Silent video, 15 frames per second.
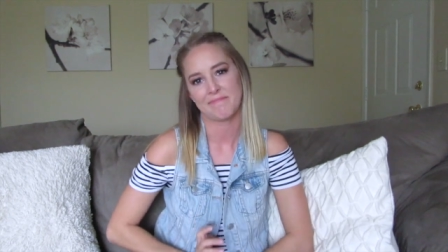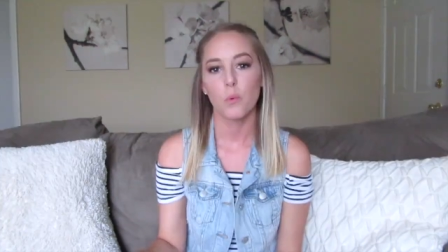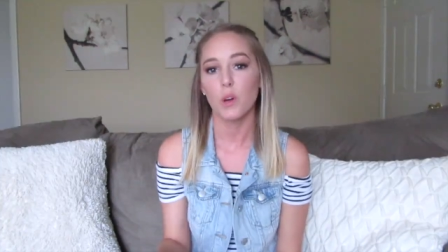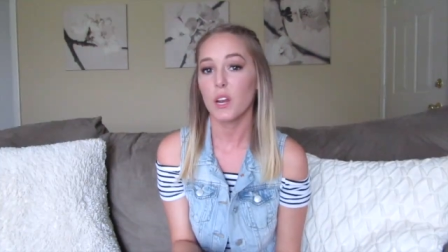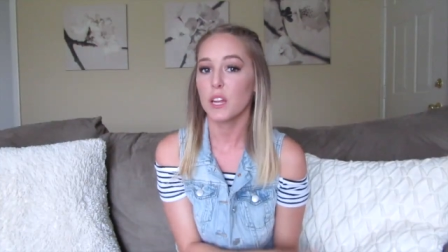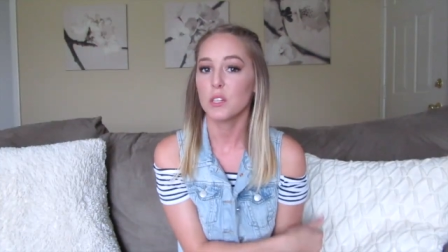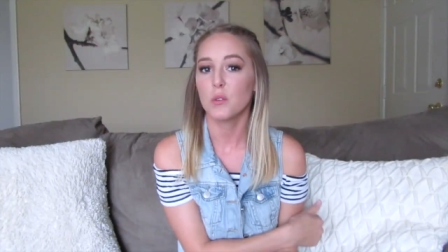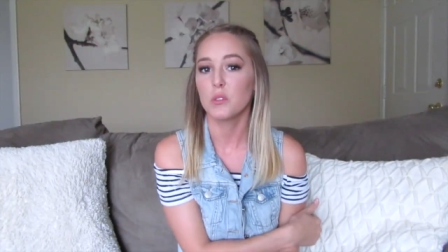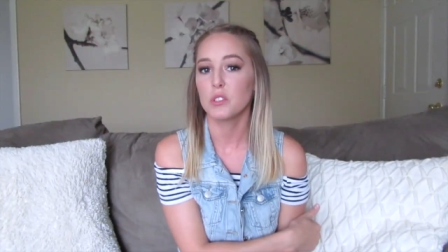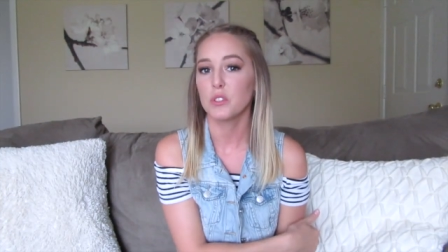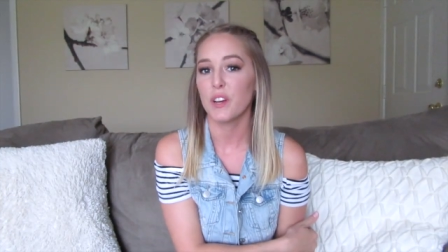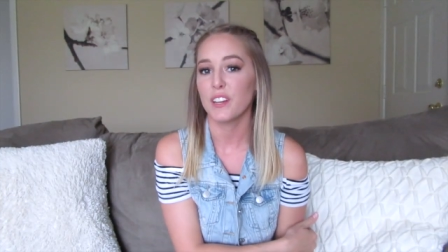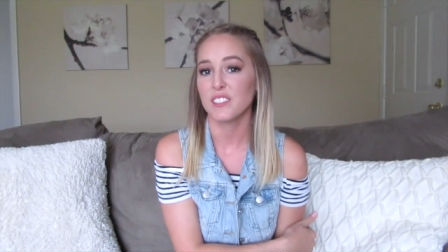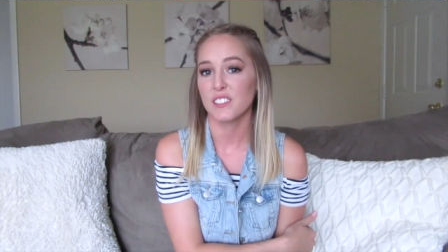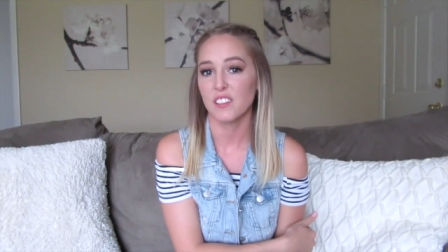What I told you
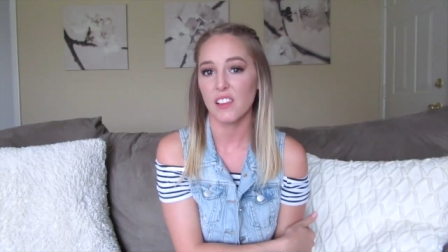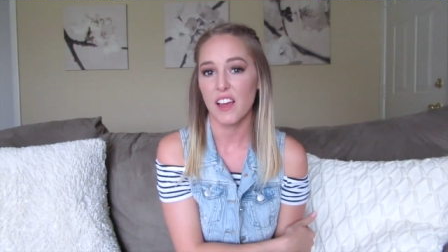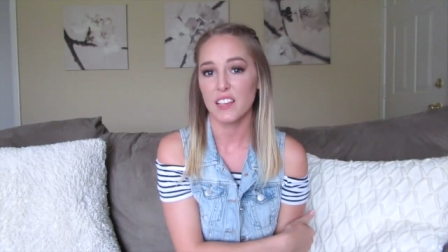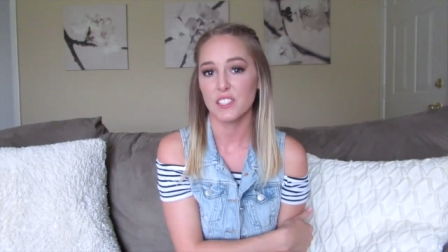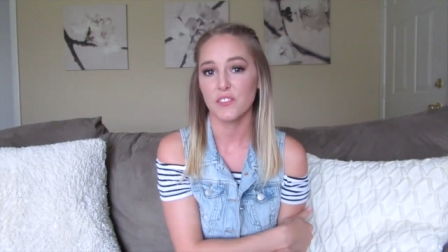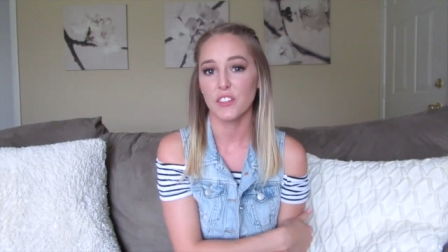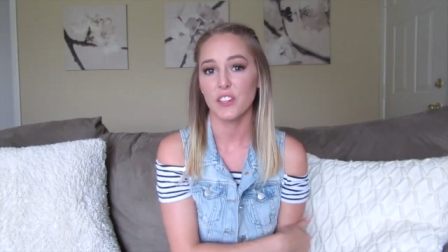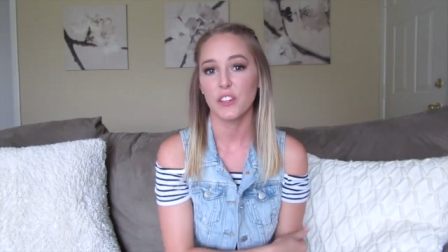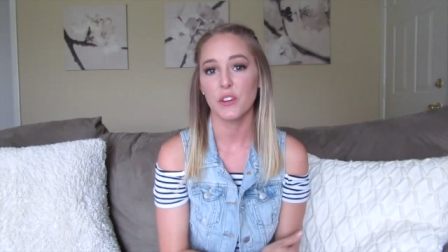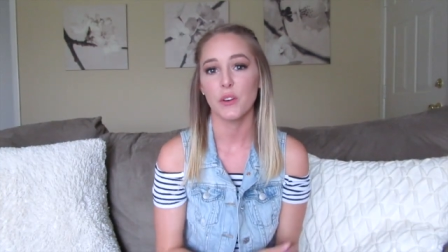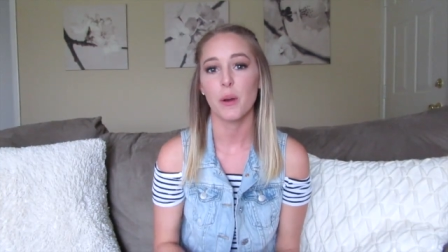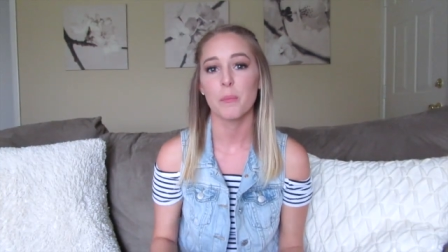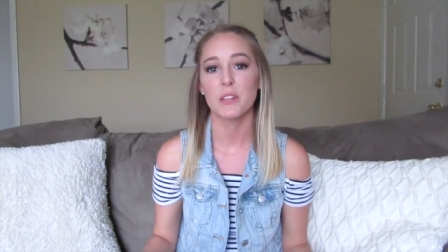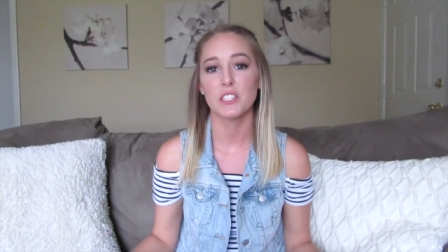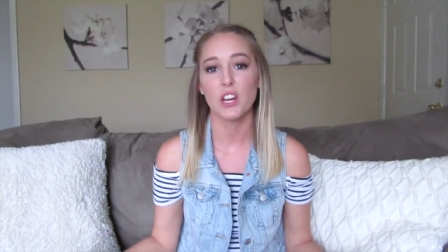guys in the last
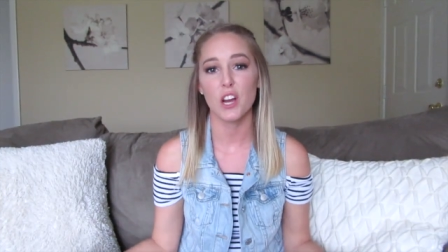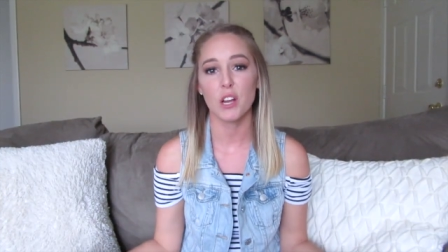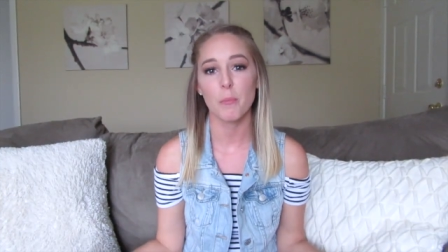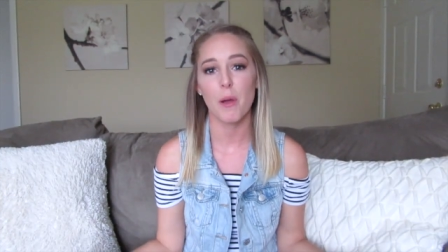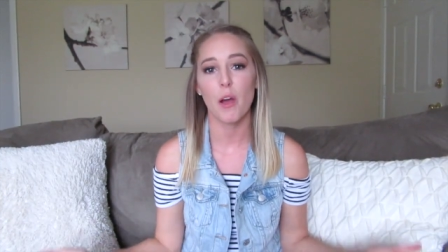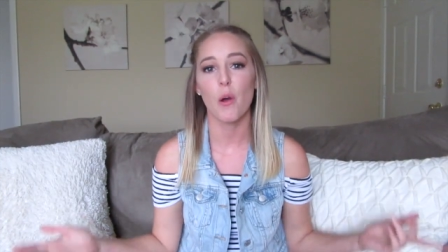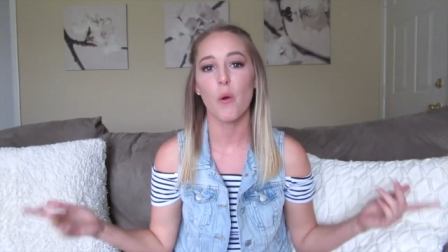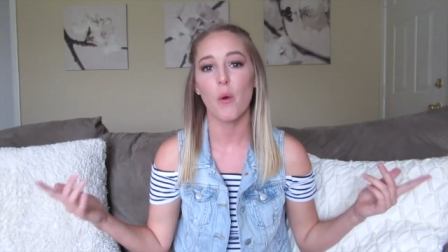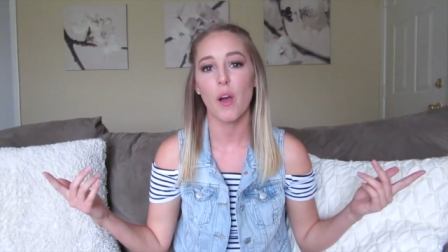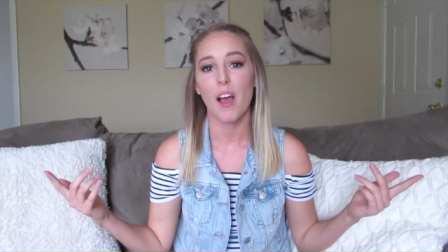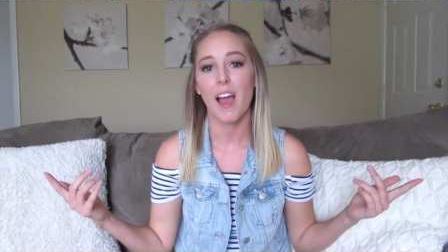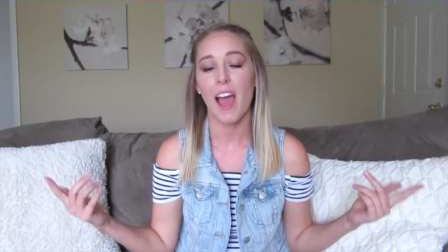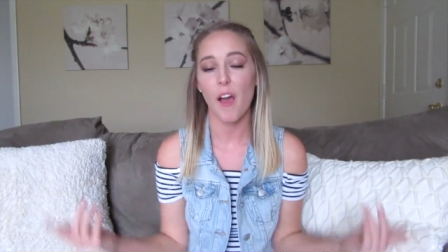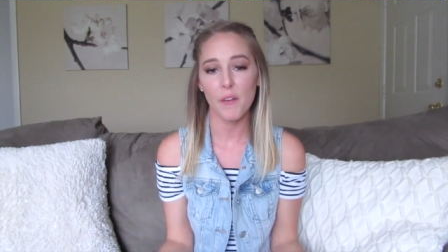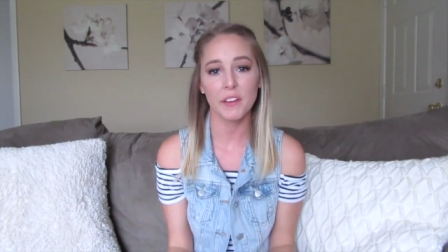video, I'm going to talk about
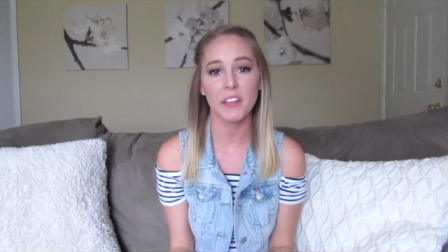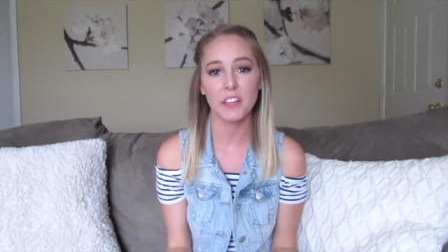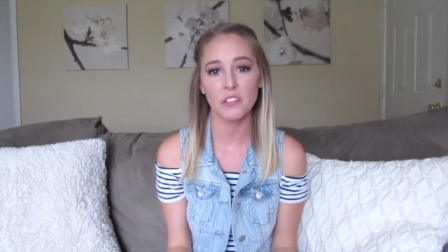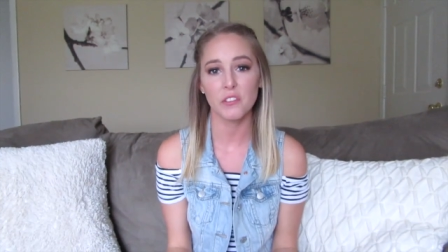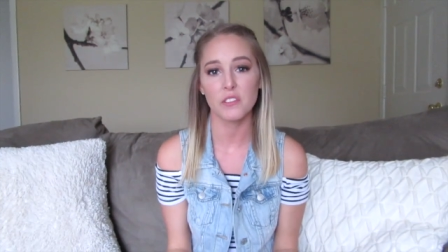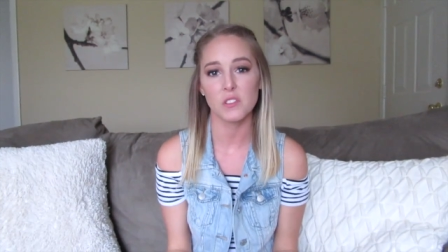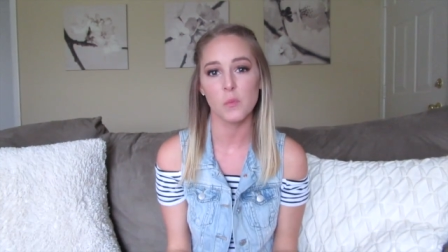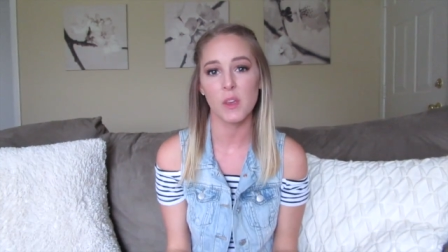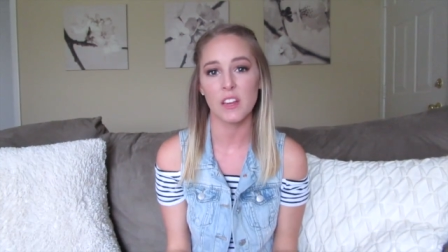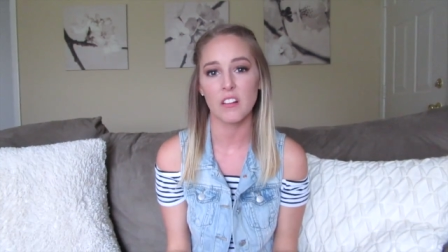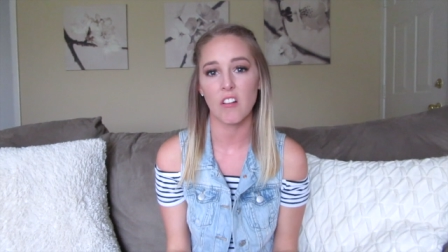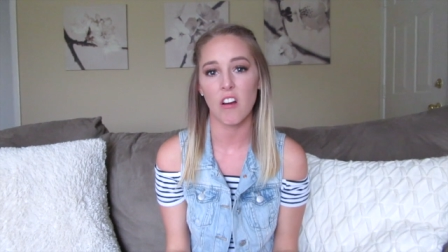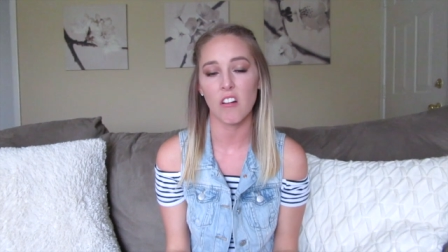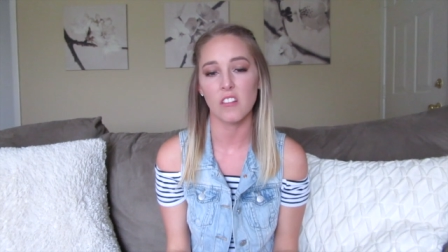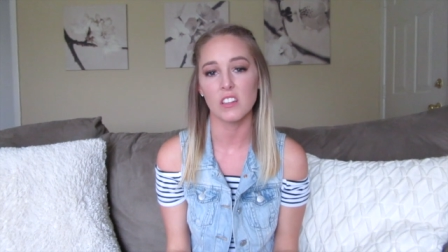how I gained all this weight
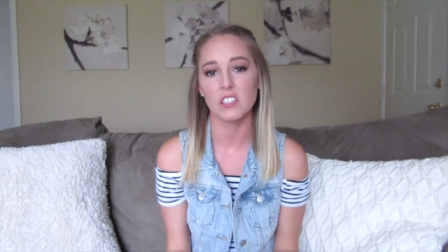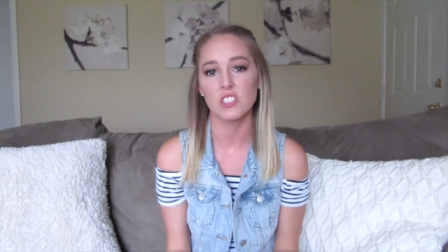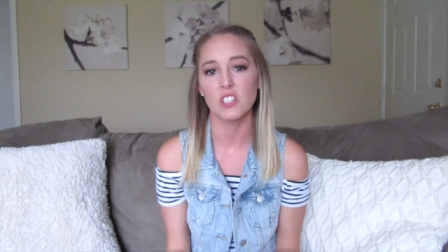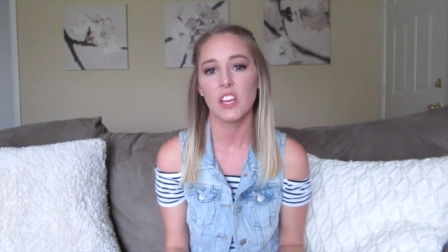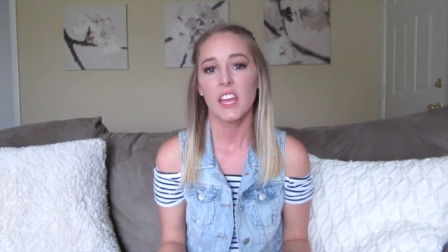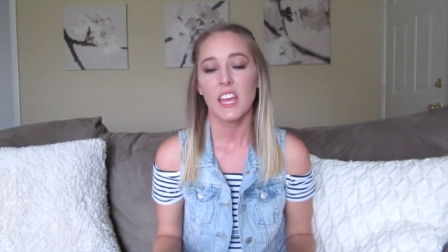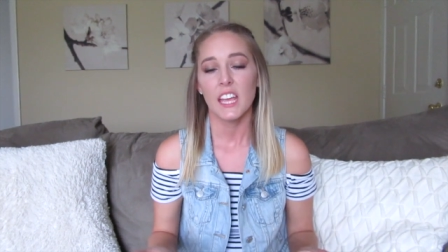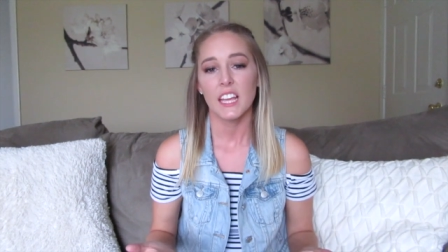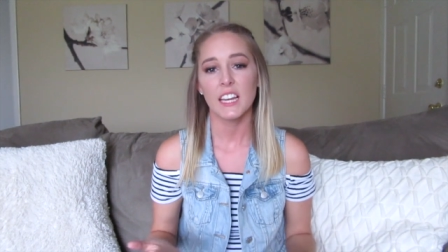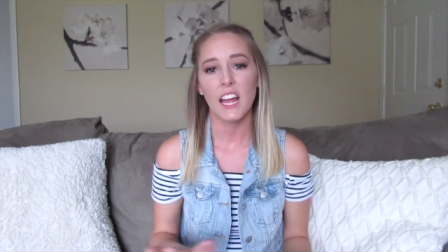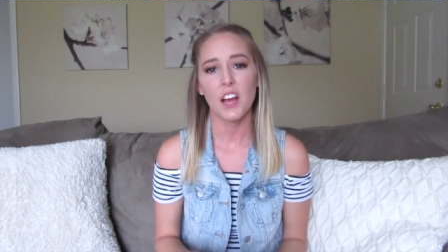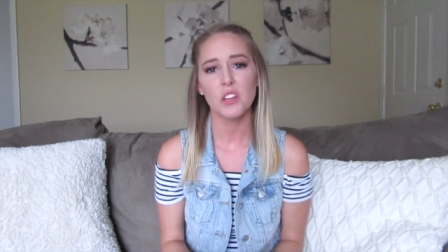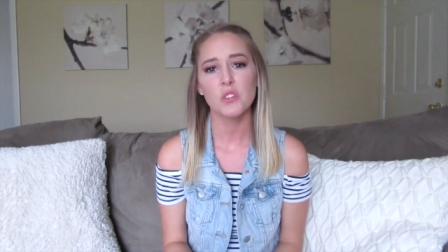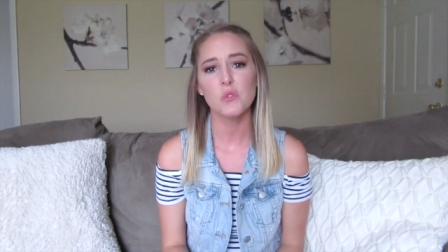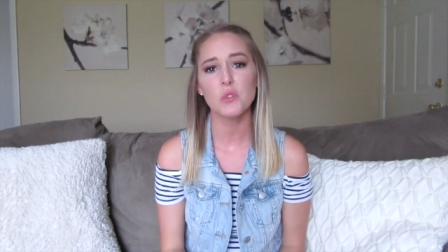in college and
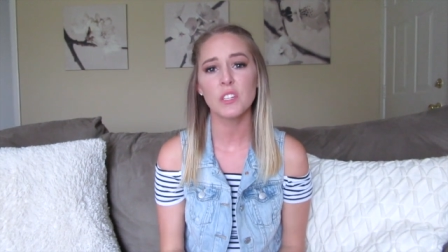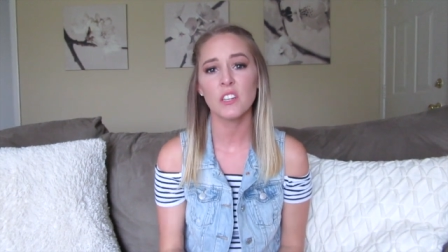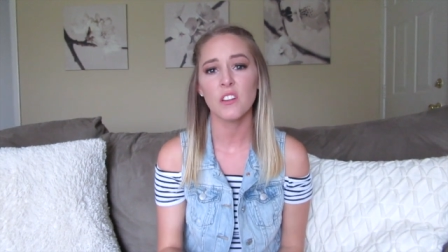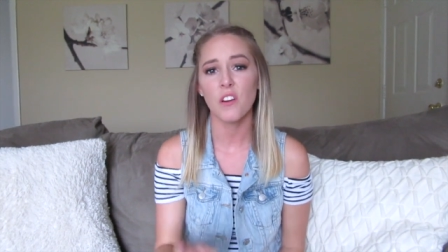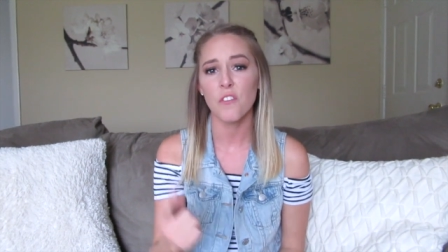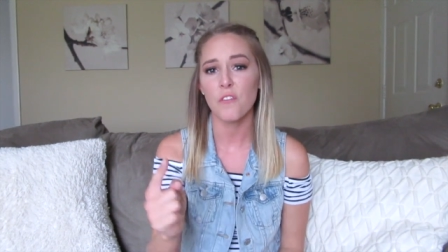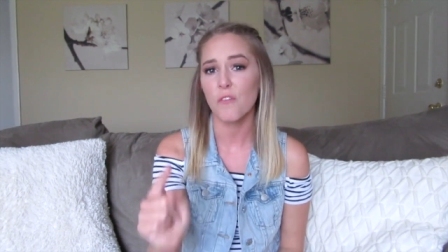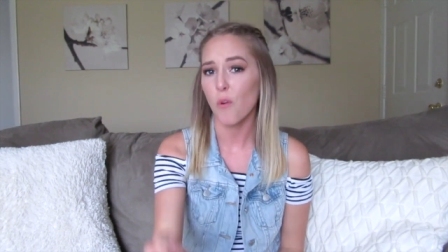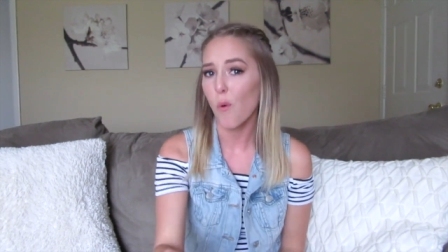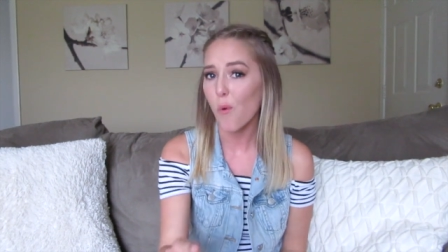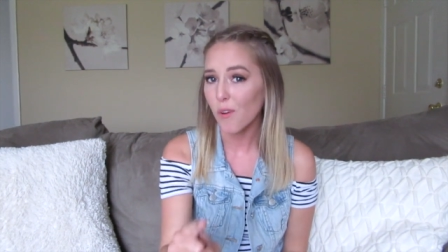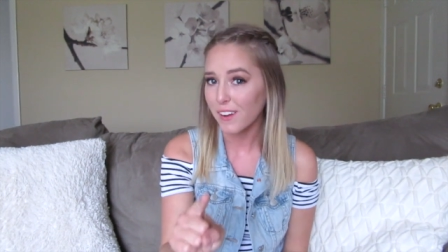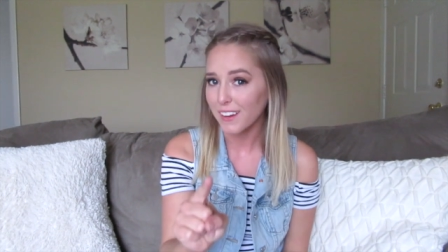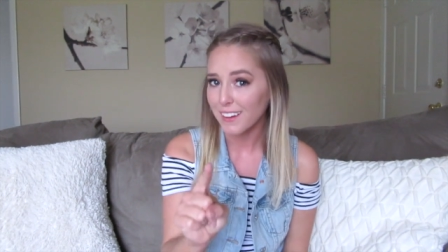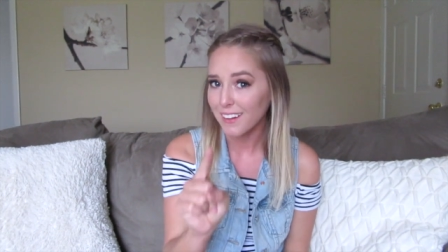how you can
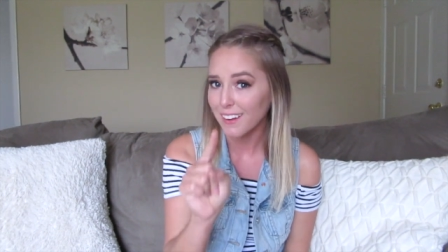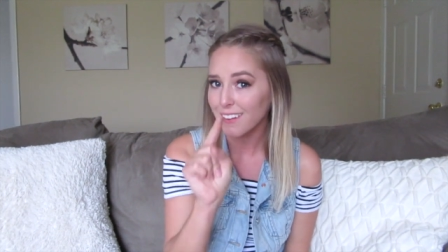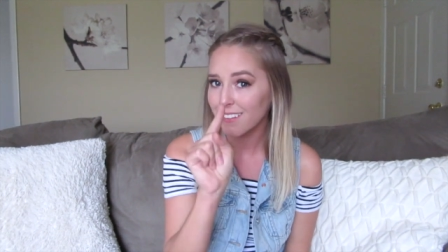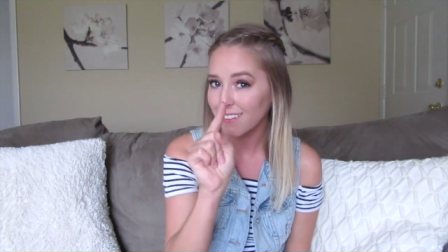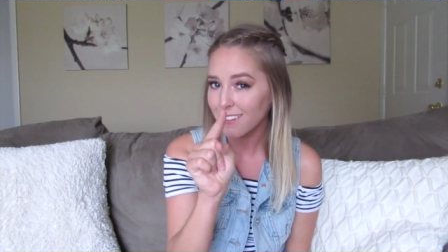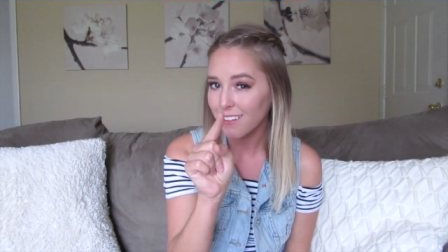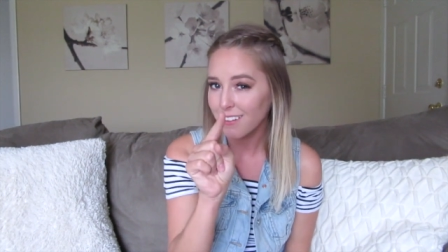avoid,